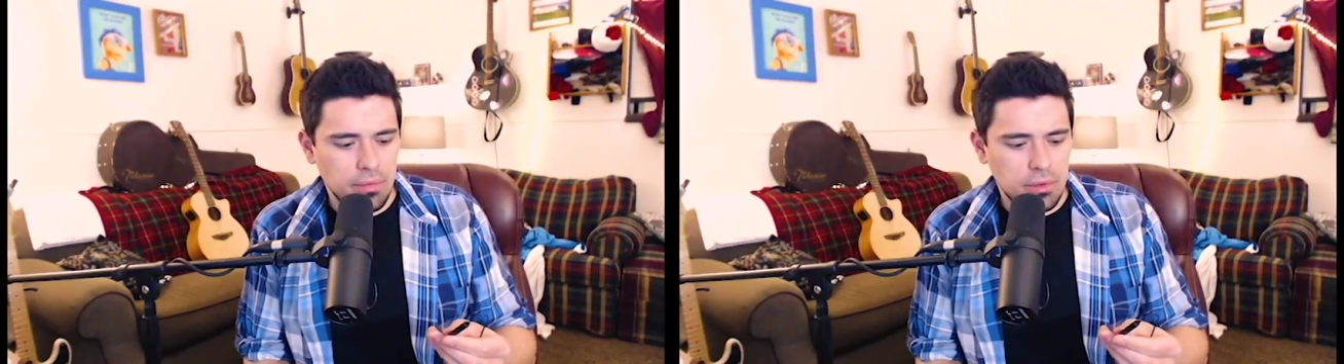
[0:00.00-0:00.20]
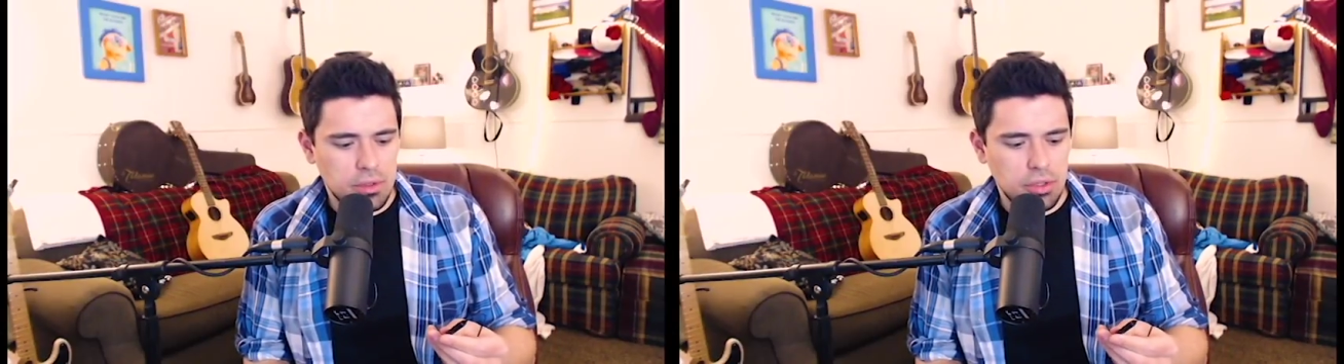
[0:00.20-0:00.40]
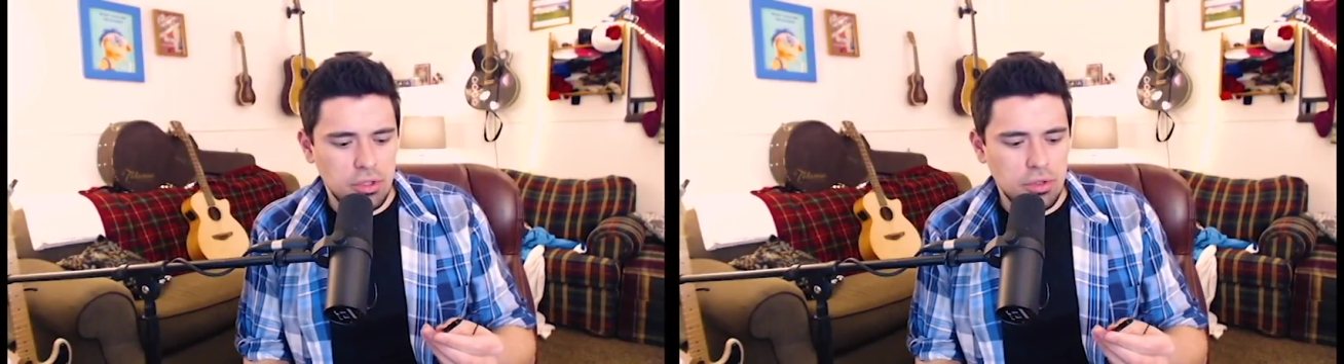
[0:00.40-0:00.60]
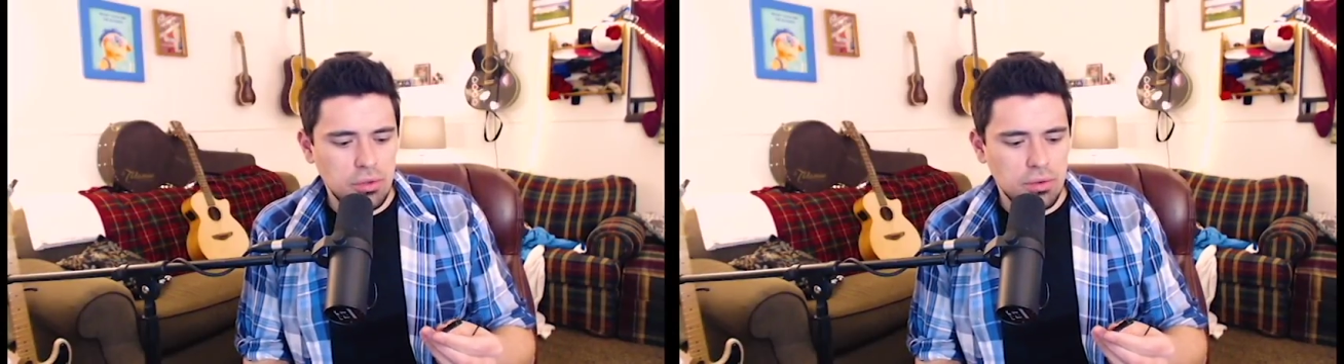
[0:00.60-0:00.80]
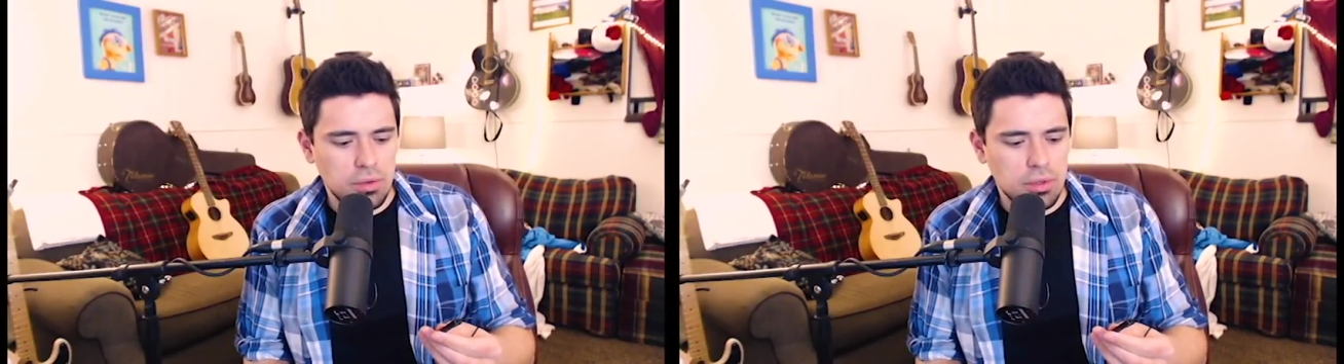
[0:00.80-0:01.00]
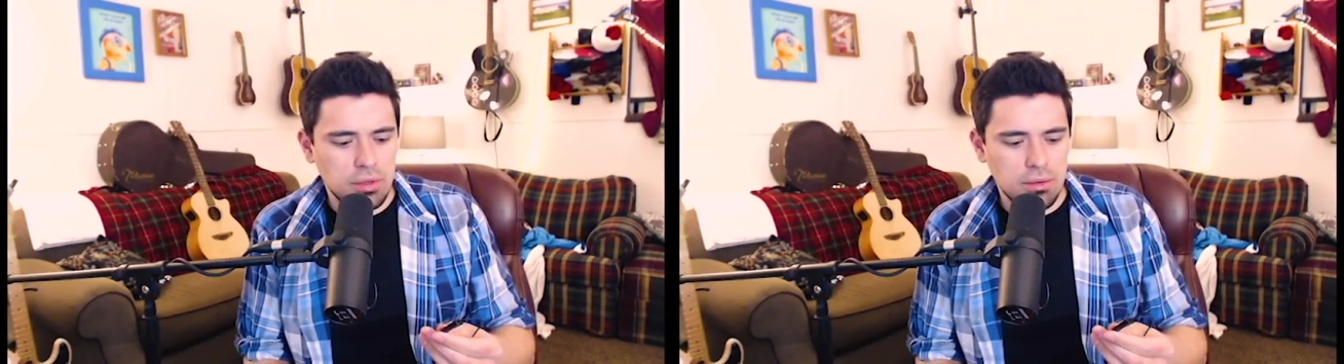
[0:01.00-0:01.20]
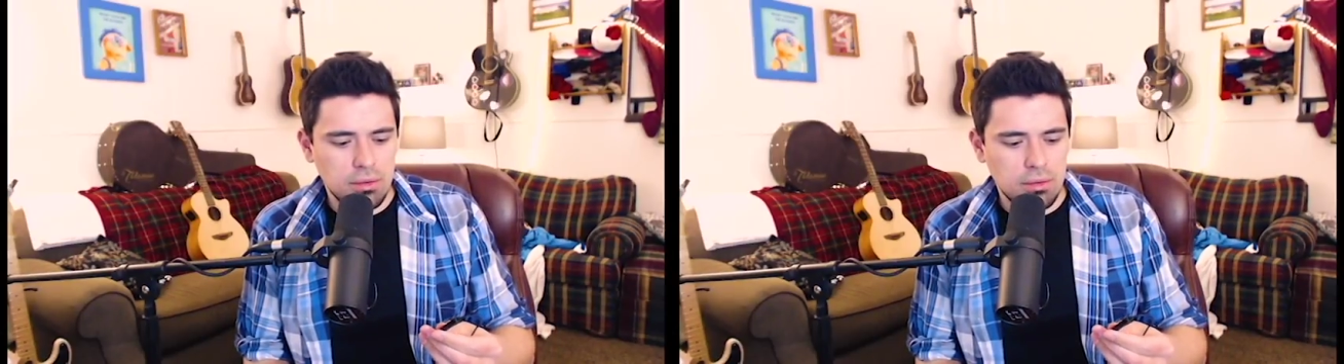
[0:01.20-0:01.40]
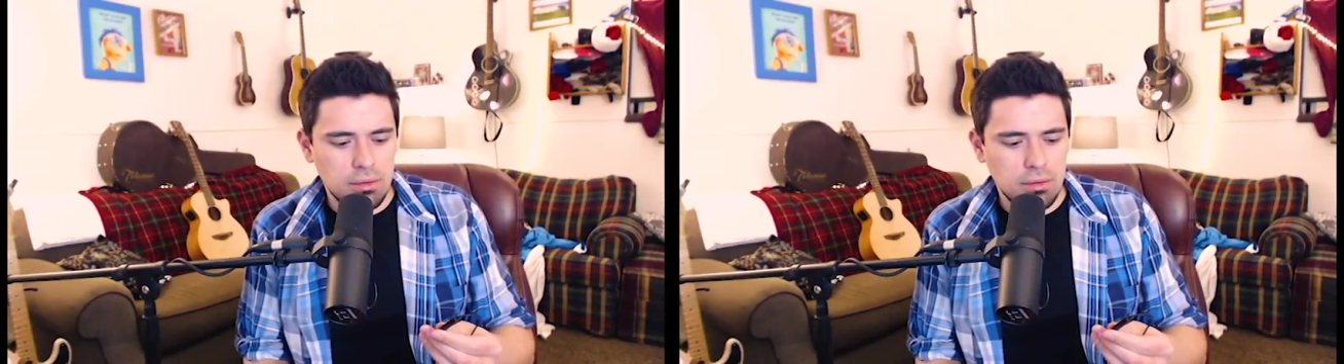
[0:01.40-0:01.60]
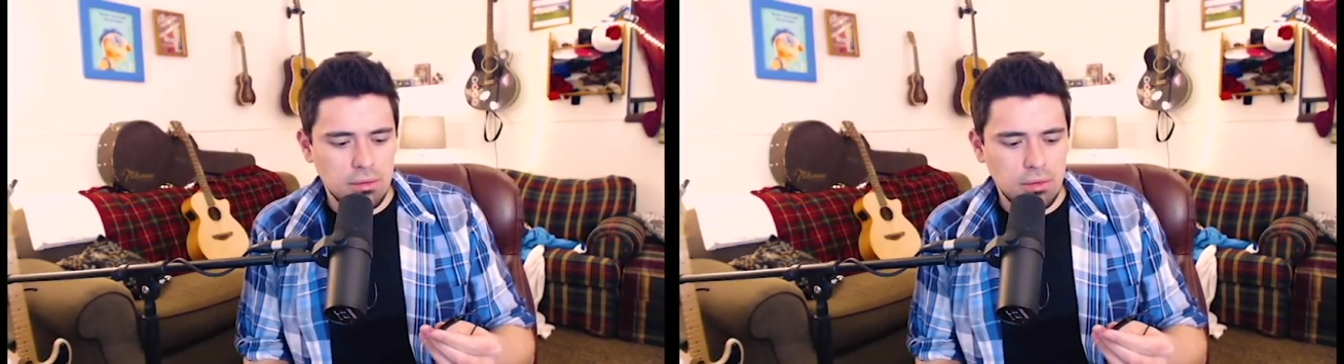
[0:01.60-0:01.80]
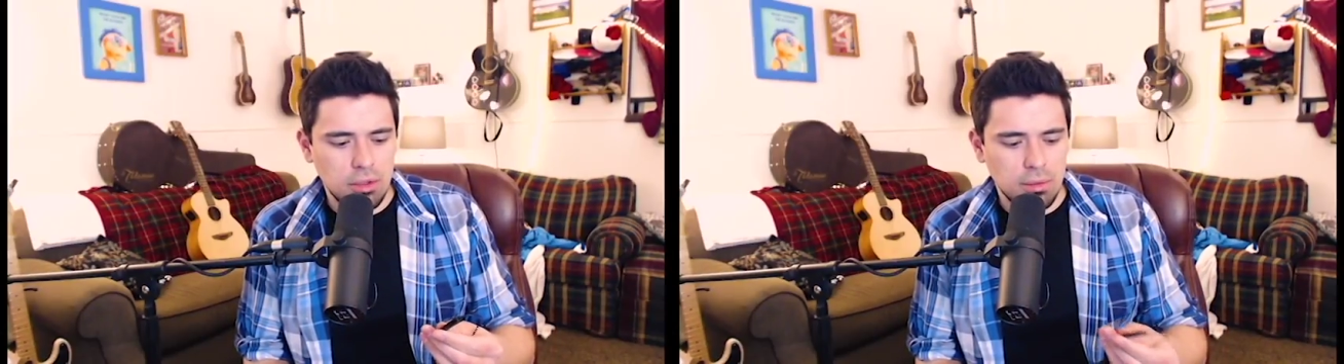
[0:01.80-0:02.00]
use
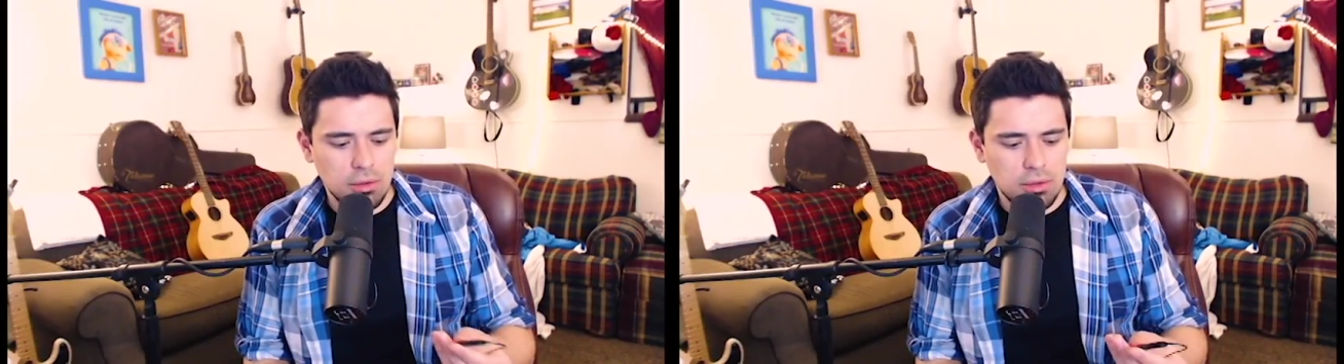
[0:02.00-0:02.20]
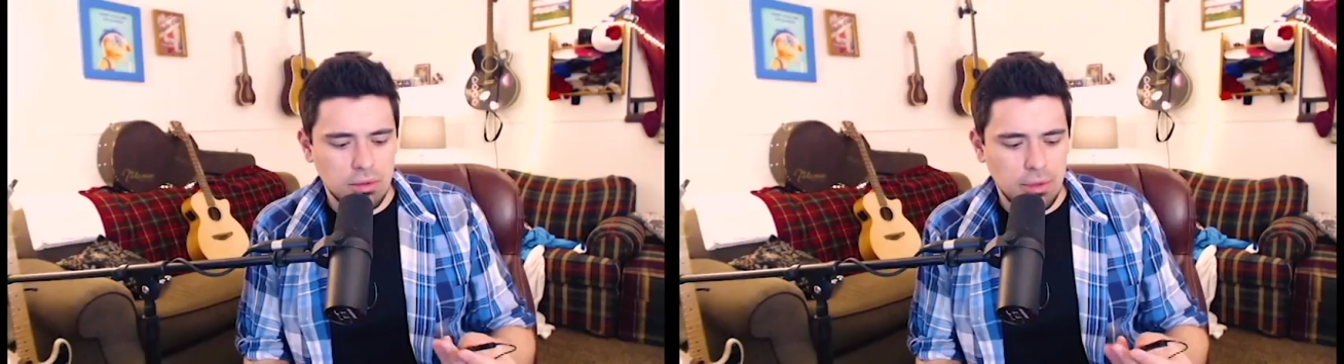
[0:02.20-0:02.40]
your Bluetooth?